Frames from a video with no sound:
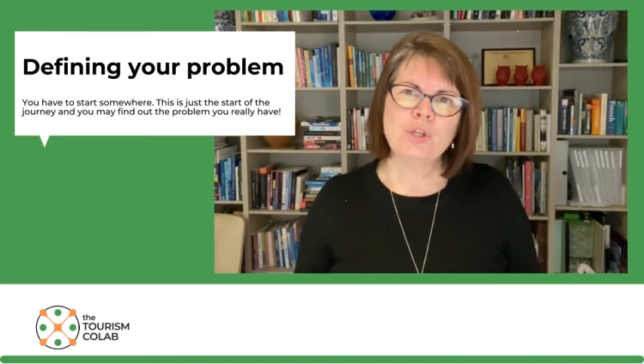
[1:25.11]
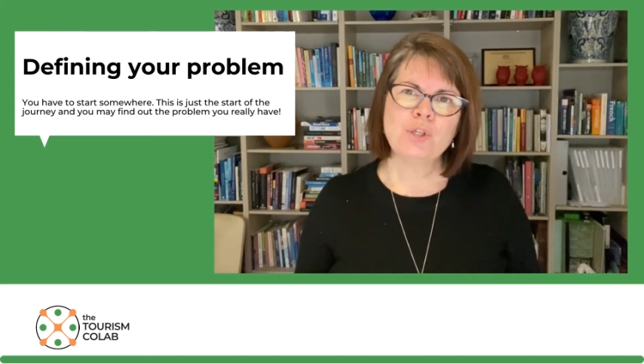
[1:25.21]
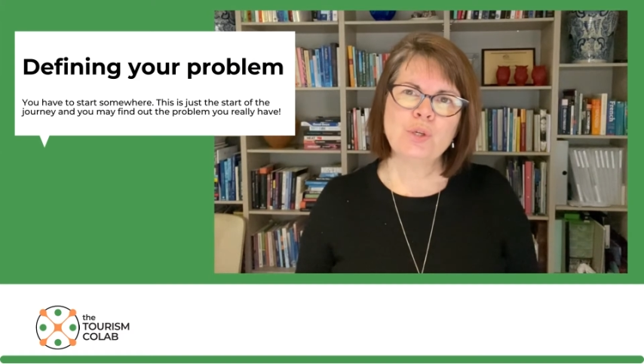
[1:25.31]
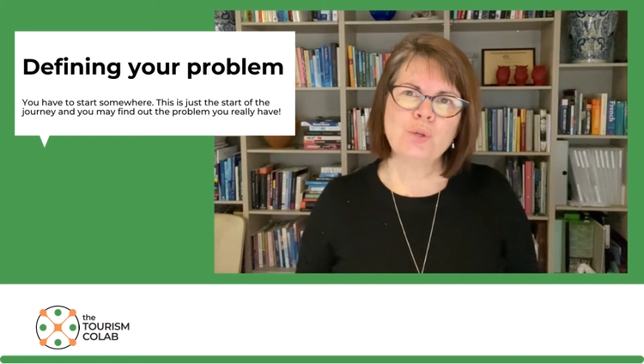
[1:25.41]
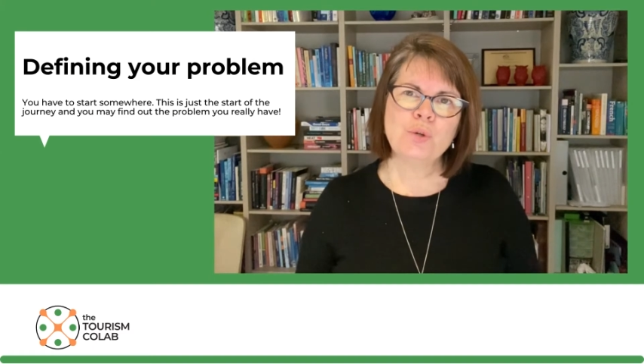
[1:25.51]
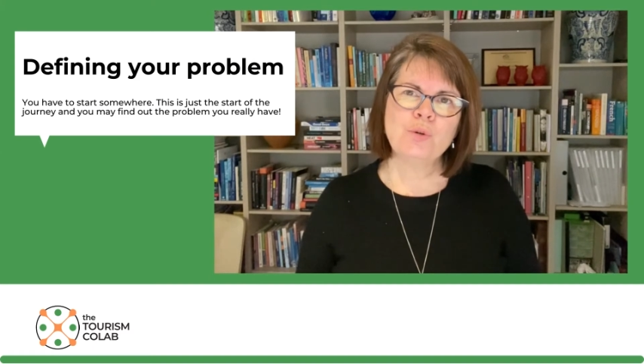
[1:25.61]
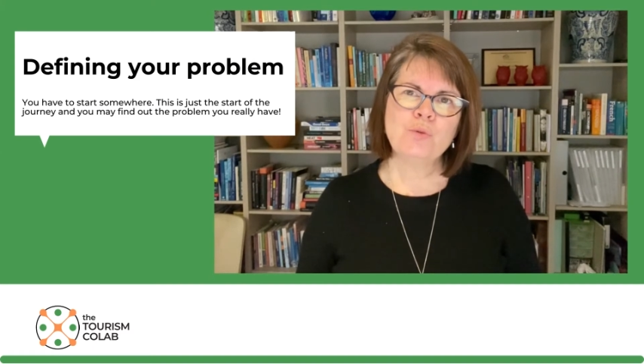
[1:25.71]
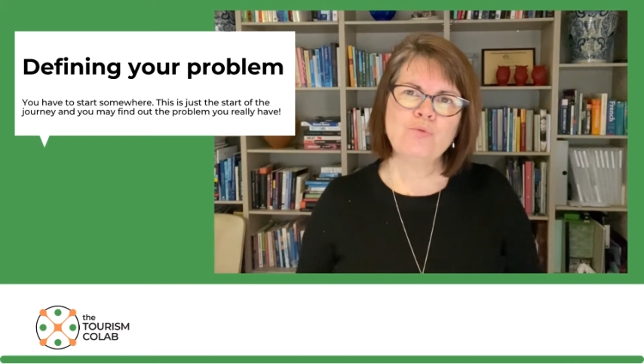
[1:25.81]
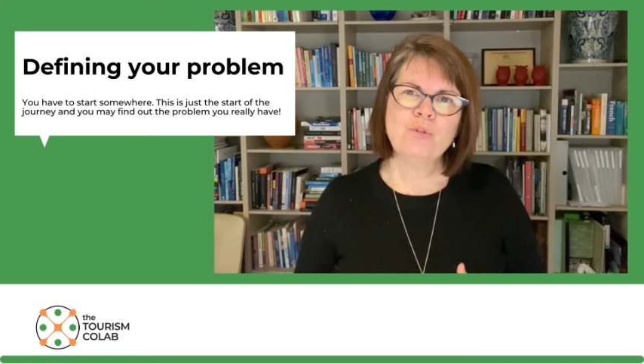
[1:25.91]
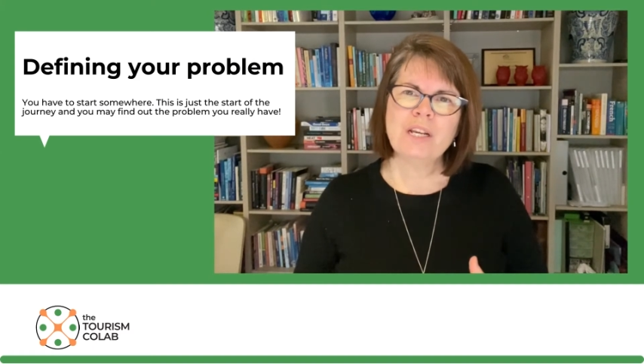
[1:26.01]
to
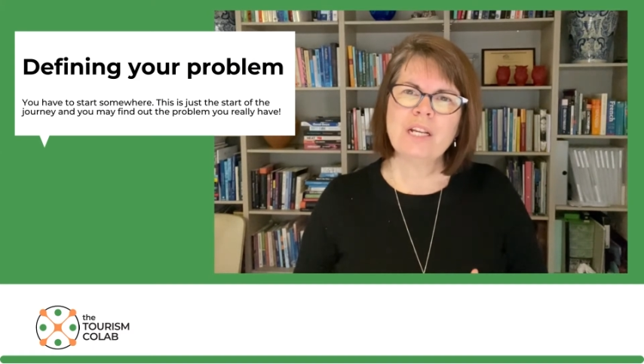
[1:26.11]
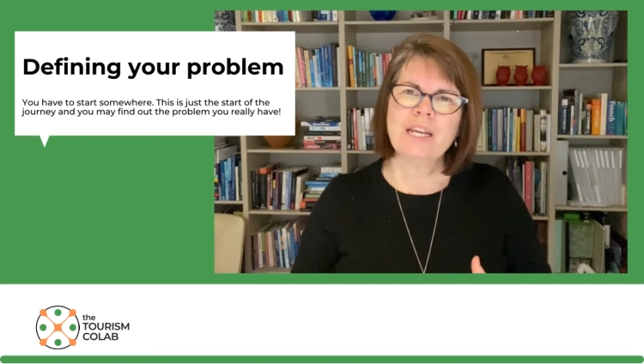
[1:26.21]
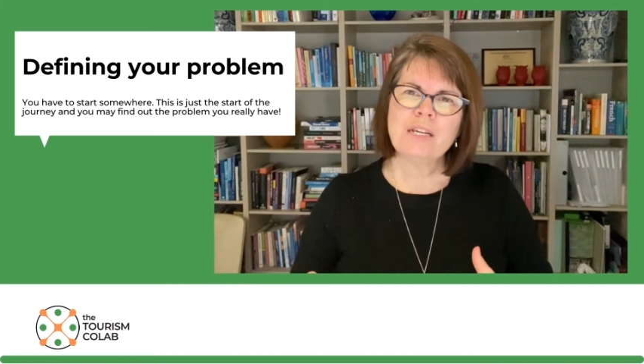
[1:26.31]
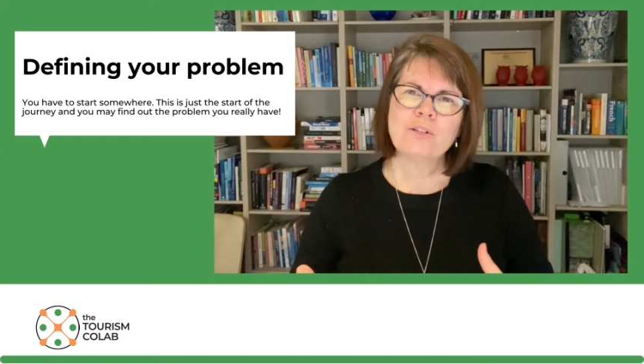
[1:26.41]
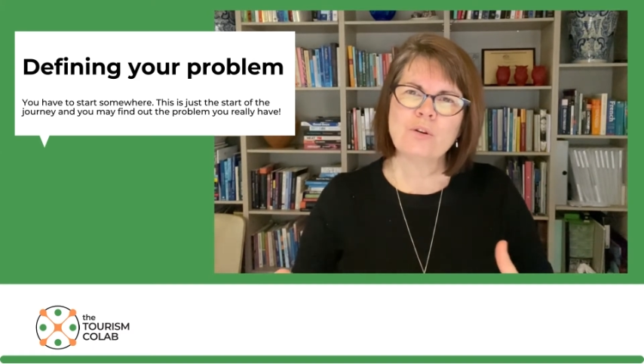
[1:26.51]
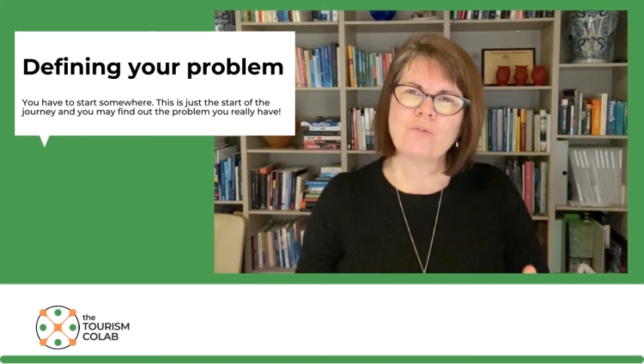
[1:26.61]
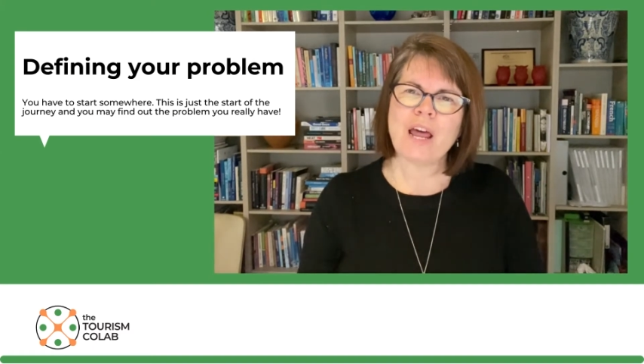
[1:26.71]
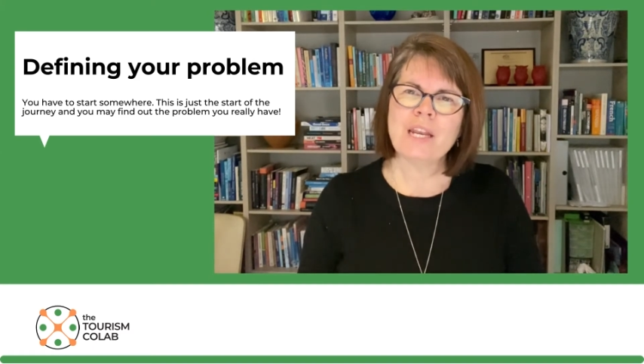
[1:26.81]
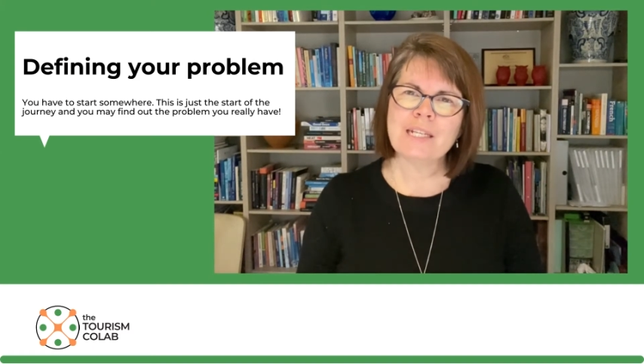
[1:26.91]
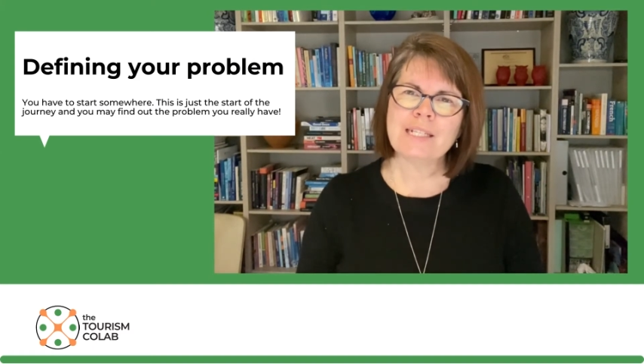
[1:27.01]
really sort of
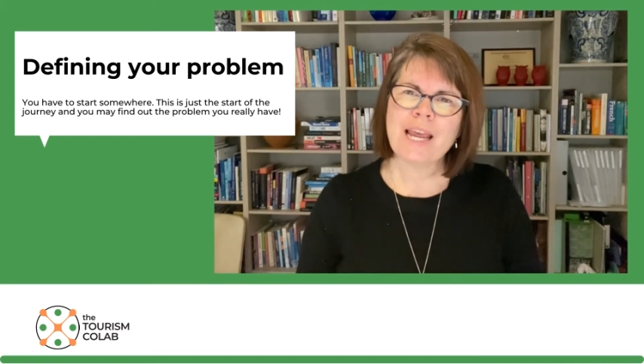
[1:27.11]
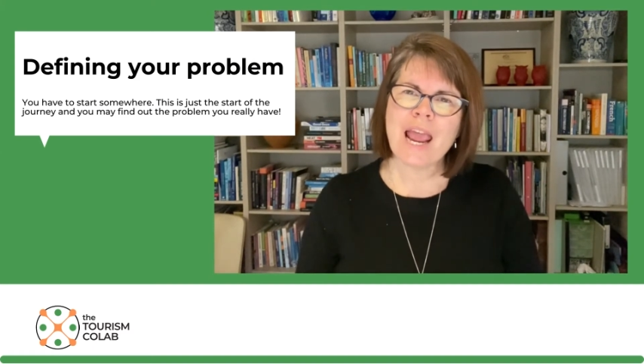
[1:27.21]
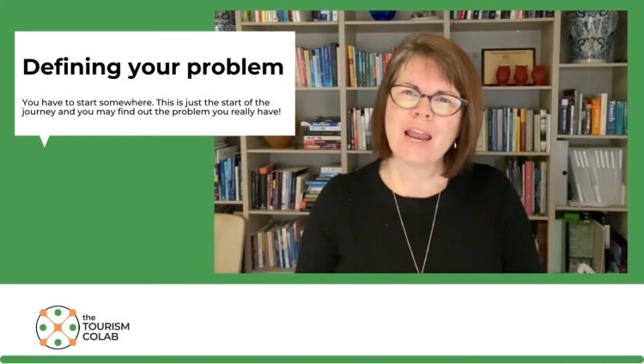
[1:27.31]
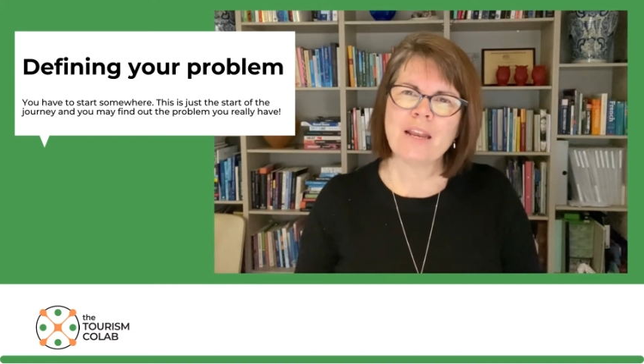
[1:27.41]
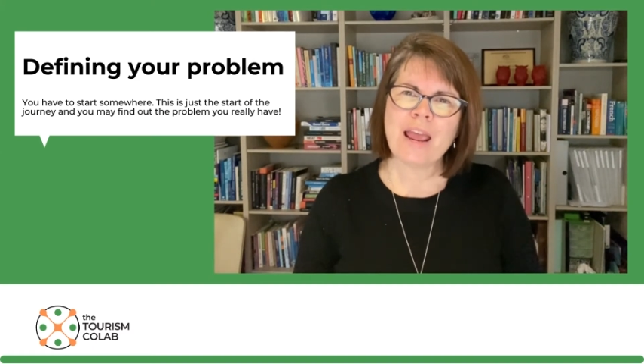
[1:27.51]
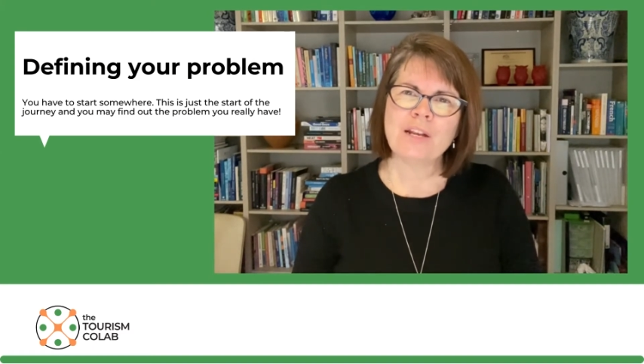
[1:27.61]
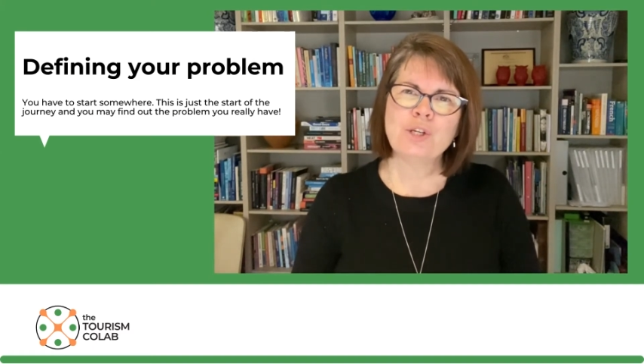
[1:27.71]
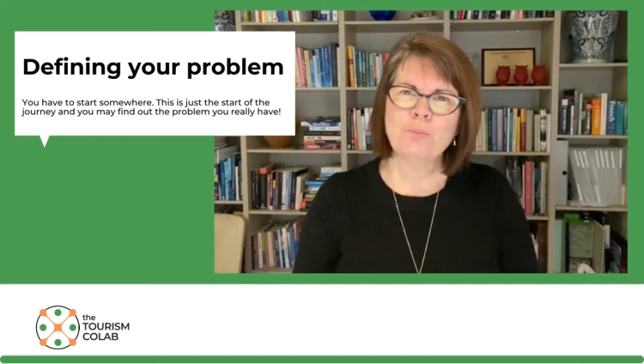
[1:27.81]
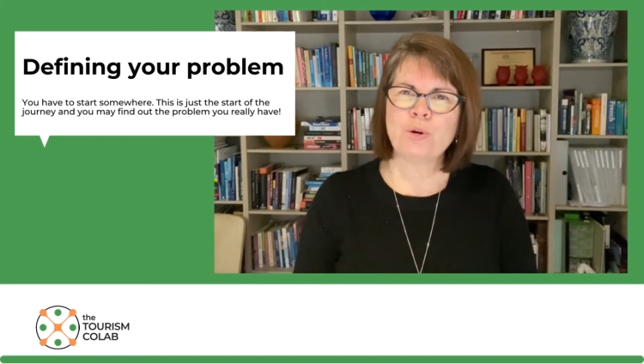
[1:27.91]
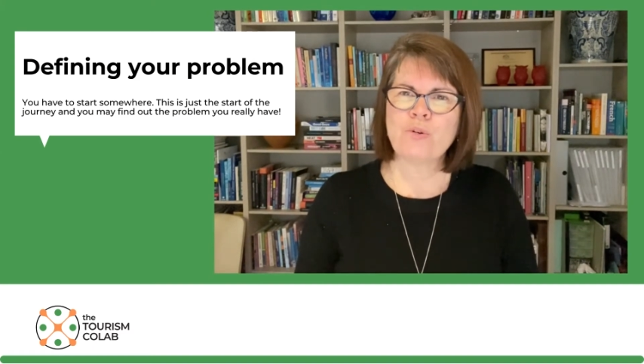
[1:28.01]
understand and
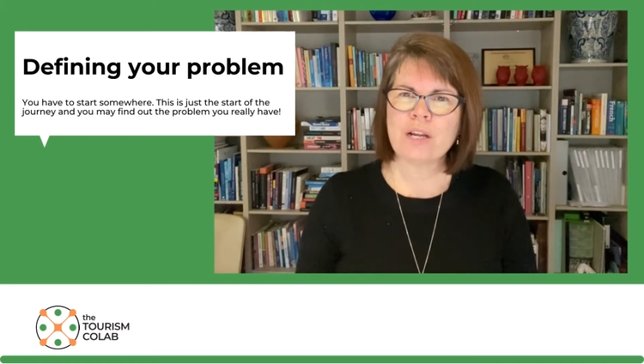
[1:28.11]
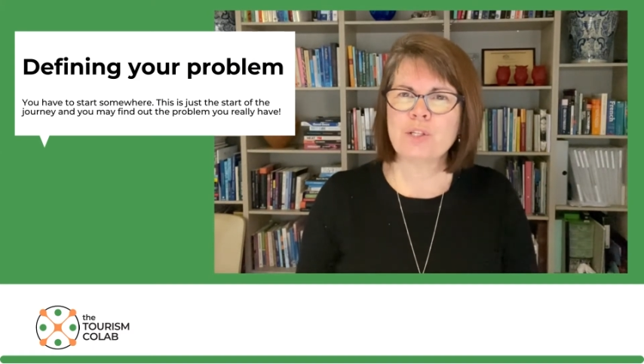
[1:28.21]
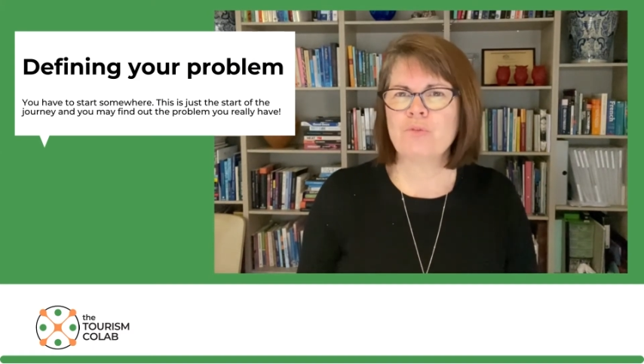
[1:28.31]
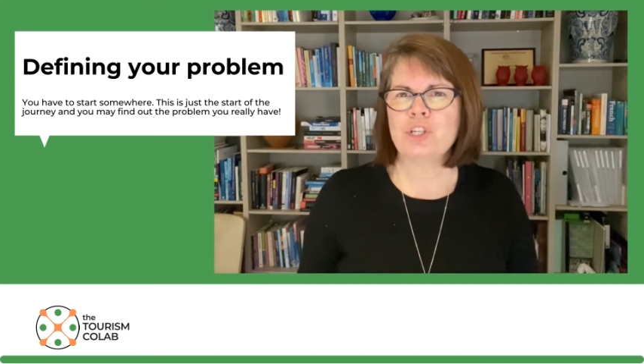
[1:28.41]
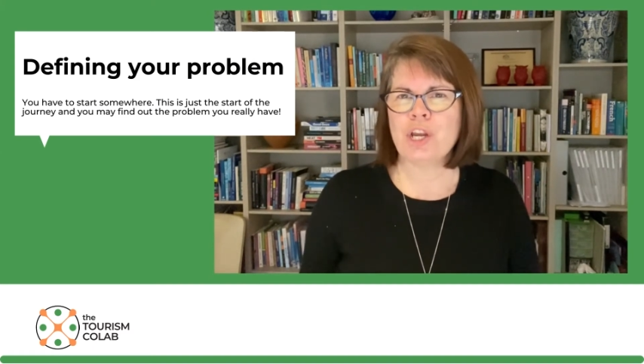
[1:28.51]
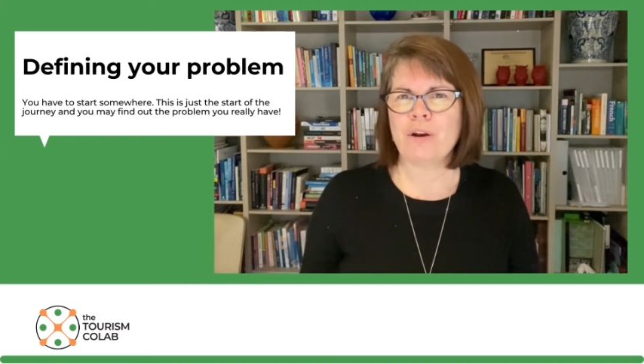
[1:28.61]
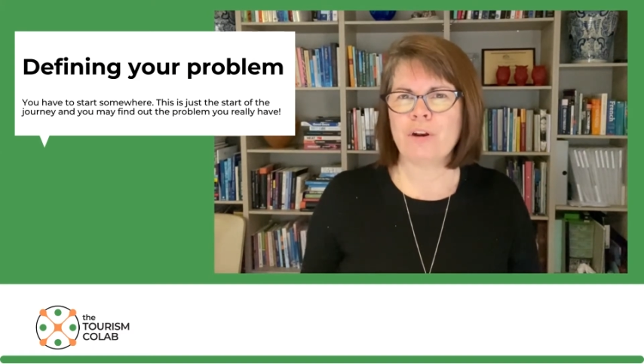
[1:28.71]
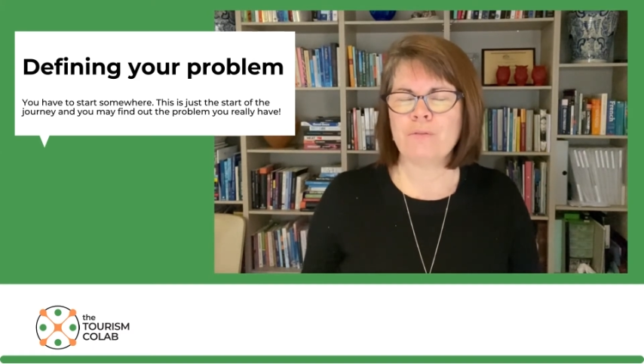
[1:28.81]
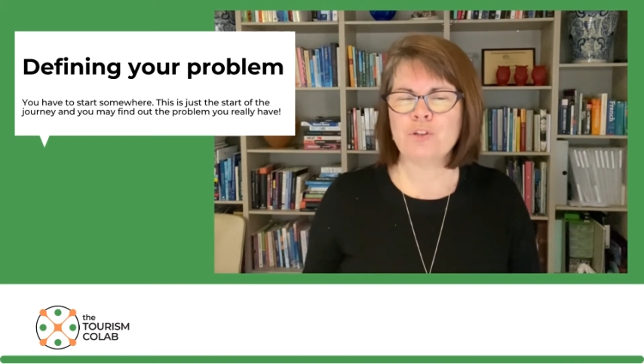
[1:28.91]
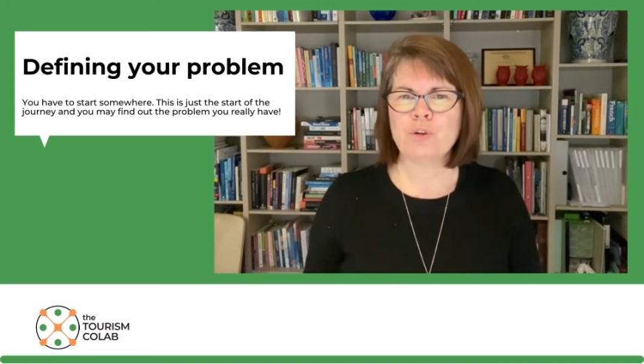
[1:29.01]
to progress
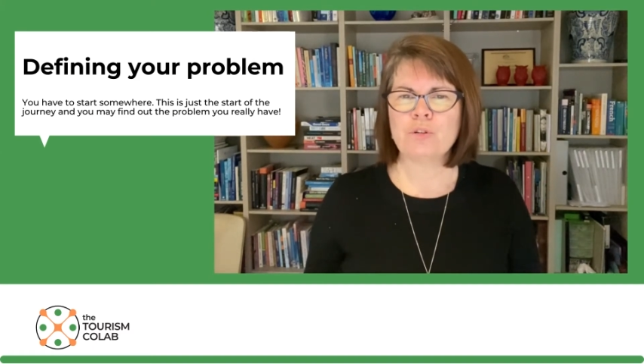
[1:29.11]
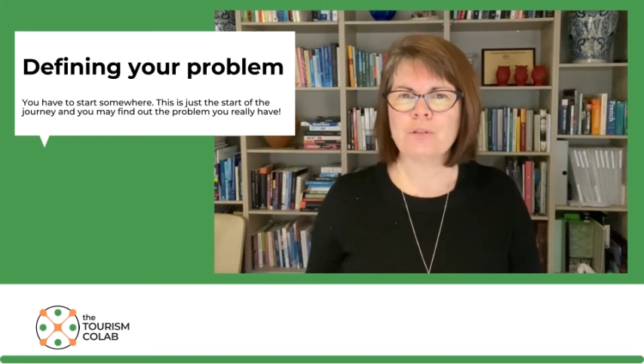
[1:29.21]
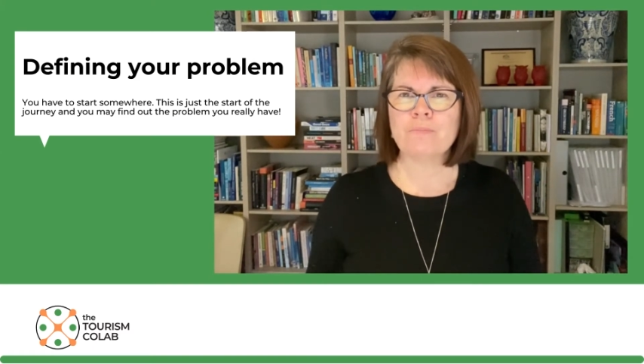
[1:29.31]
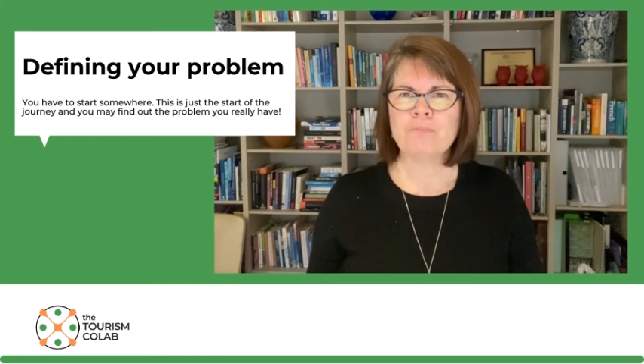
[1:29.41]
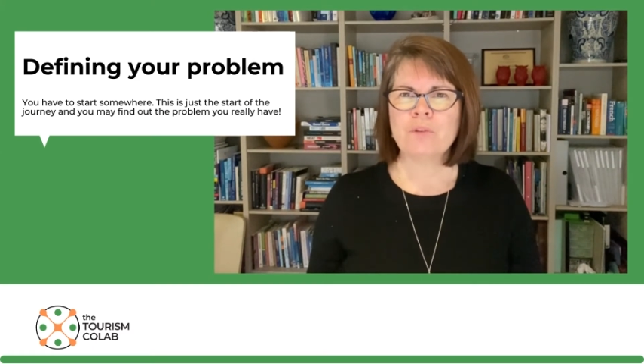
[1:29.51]
regenerative tourism?